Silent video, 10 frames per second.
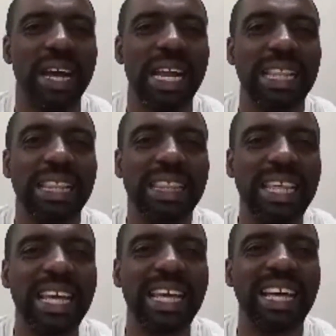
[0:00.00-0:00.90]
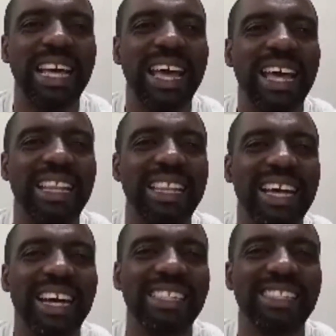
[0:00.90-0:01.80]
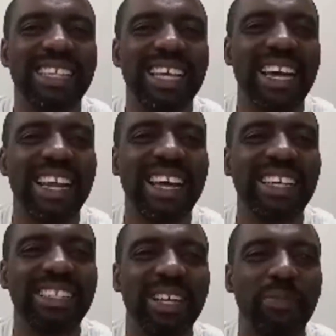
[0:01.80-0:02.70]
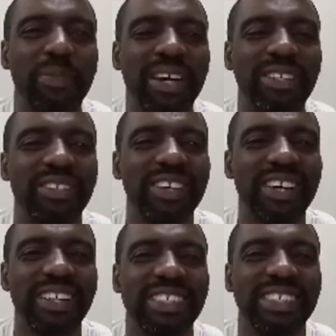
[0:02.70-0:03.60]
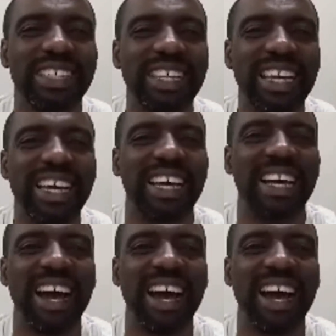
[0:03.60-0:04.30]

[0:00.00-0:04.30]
and I think that Kene is about to cut his cake.